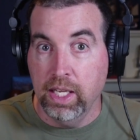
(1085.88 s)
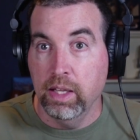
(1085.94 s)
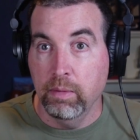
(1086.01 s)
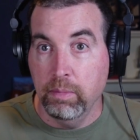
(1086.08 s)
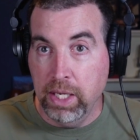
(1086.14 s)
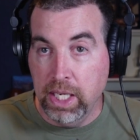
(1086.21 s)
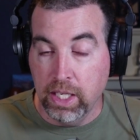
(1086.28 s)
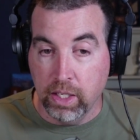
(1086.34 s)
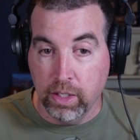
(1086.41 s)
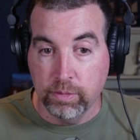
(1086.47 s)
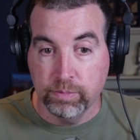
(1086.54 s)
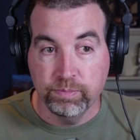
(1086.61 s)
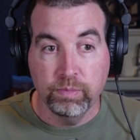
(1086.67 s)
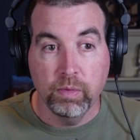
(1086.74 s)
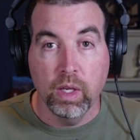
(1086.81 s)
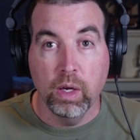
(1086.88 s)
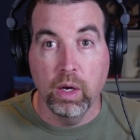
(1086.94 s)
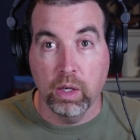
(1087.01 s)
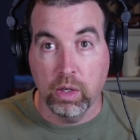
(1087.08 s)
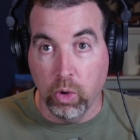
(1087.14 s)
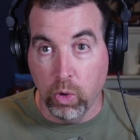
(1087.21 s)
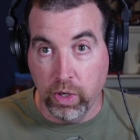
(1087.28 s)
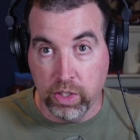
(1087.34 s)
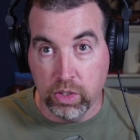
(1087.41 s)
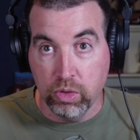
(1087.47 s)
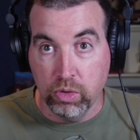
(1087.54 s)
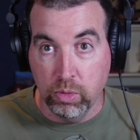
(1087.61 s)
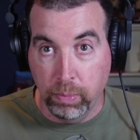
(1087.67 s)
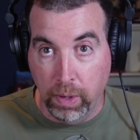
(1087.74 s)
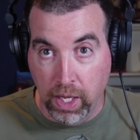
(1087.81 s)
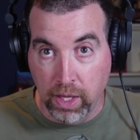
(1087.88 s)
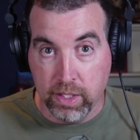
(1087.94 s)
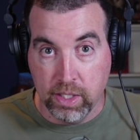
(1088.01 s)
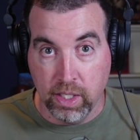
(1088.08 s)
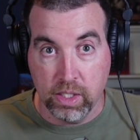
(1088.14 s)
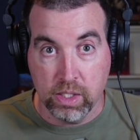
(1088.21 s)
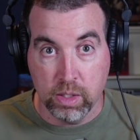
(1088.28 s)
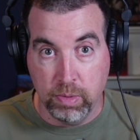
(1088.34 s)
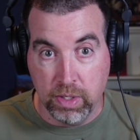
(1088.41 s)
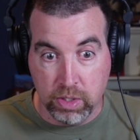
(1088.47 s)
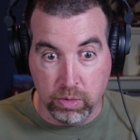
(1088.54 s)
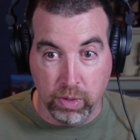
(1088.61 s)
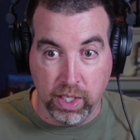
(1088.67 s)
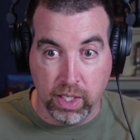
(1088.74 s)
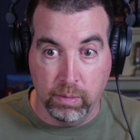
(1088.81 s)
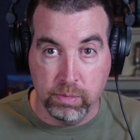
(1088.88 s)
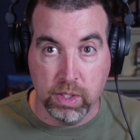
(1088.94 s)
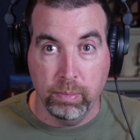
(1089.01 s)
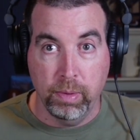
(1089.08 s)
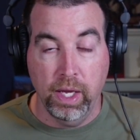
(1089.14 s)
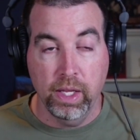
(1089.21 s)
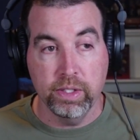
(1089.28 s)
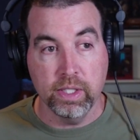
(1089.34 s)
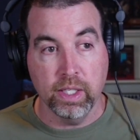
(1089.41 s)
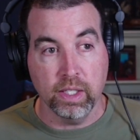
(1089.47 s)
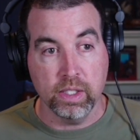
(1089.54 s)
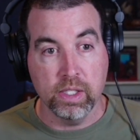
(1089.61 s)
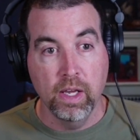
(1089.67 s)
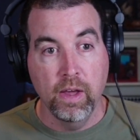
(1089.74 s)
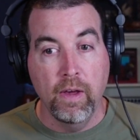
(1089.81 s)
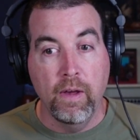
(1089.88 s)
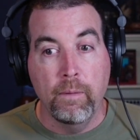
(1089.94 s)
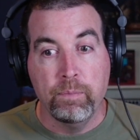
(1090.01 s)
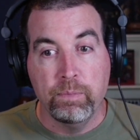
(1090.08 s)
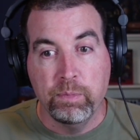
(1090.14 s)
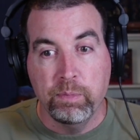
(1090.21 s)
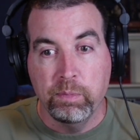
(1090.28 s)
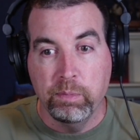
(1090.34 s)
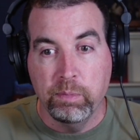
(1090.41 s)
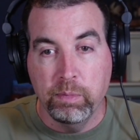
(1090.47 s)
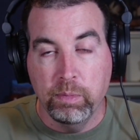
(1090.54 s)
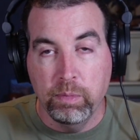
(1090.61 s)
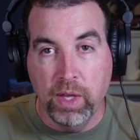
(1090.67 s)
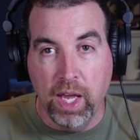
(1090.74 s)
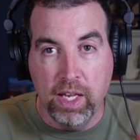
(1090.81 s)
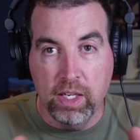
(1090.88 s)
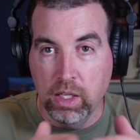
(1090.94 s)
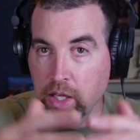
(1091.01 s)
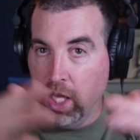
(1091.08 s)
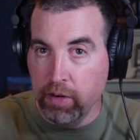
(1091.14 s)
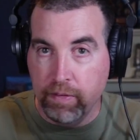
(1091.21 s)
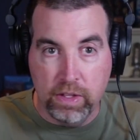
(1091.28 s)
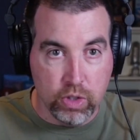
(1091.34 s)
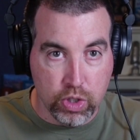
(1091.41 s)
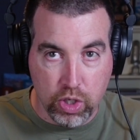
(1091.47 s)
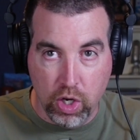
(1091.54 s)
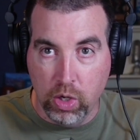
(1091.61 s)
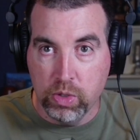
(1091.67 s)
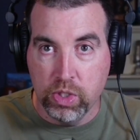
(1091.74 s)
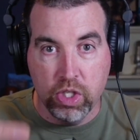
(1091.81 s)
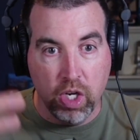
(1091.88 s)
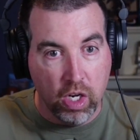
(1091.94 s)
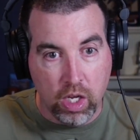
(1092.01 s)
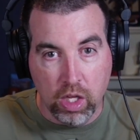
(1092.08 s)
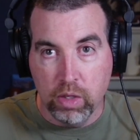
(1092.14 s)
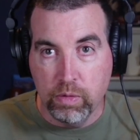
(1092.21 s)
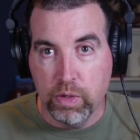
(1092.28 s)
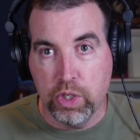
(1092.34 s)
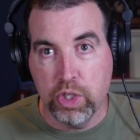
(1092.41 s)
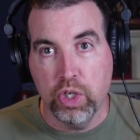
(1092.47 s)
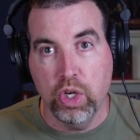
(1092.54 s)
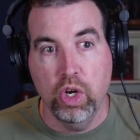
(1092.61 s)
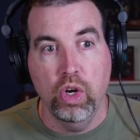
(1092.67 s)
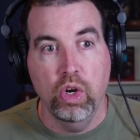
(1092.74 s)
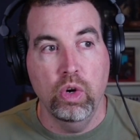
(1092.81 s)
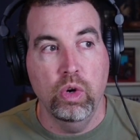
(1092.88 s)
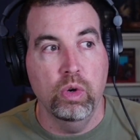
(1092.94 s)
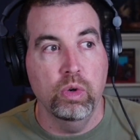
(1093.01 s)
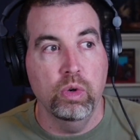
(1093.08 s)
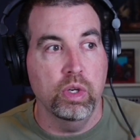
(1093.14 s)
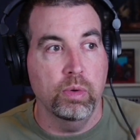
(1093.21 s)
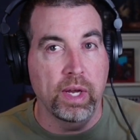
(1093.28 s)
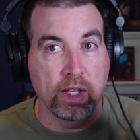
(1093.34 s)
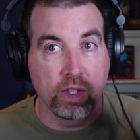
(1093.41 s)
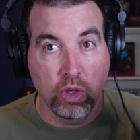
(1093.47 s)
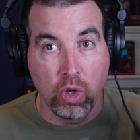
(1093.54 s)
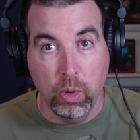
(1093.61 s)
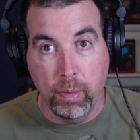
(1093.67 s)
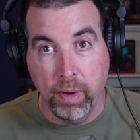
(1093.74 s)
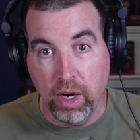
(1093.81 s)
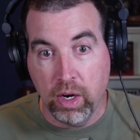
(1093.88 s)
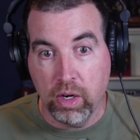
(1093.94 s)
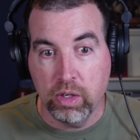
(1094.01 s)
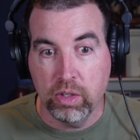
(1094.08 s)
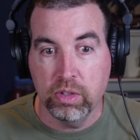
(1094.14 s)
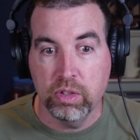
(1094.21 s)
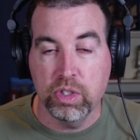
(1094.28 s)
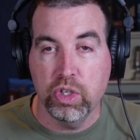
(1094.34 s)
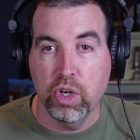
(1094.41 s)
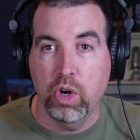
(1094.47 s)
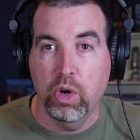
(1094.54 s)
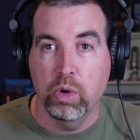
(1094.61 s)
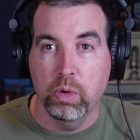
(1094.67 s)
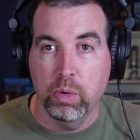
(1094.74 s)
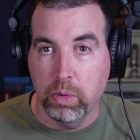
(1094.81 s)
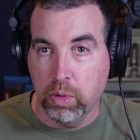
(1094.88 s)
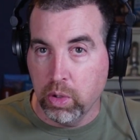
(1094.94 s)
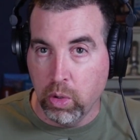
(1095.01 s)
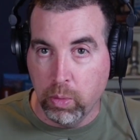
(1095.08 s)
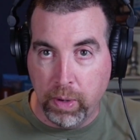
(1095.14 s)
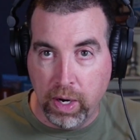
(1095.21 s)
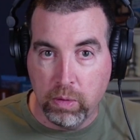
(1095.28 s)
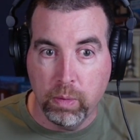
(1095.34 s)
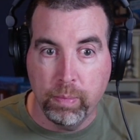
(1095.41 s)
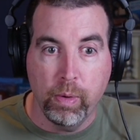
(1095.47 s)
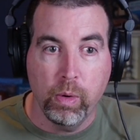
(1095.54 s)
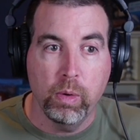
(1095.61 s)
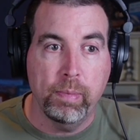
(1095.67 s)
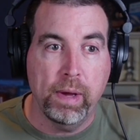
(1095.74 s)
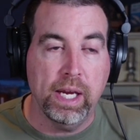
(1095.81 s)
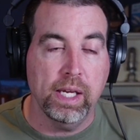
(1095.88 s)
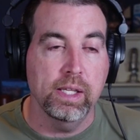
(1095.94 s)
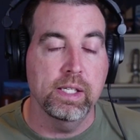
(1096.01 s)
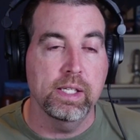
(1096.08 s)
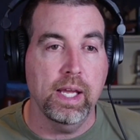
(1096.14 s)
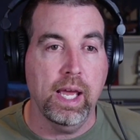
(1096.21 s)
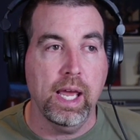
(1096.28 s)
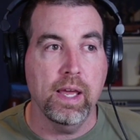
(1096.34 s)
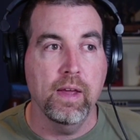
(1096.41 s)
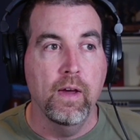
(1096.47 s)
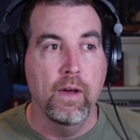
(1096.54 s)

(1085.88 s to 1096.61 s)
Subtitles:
the media, according to politics, especially when it comes to politics. And a lot of other shows, John Oliver's show, we had the Colbert Show or Colbert Report back in the day.